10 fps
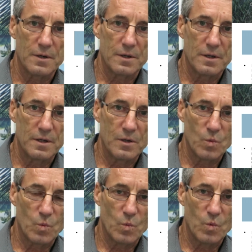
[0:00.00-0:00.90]

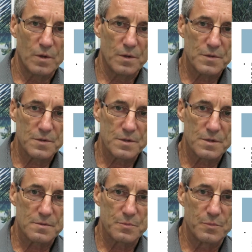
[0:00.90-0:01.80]
he
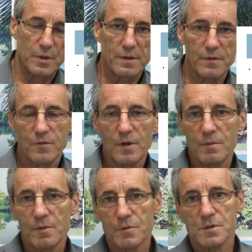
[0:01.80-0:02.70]
was part of the
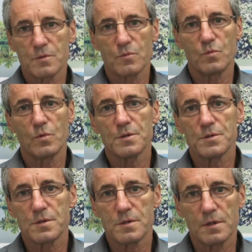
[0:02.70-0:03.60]
team that was
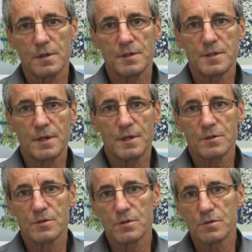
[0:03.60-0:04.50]

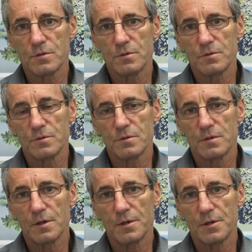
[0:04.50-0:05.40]
intending to
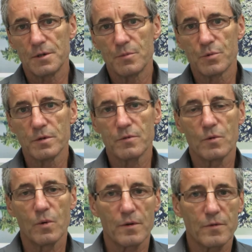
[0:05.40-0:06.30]
improve
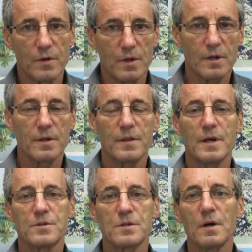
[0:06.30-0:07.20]
the quality. And at
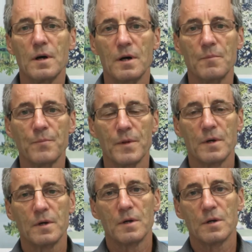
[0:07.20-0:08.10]
that time,
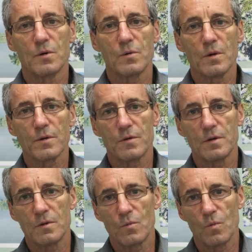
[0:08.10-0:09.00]

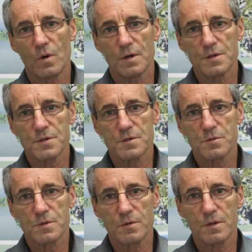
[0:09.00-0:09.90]
quality was
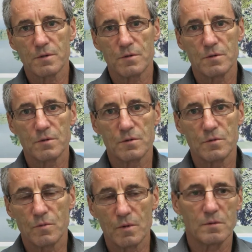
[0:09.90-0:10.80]
restricted
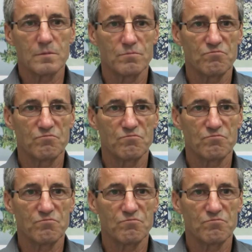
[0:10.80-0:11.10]
to, well,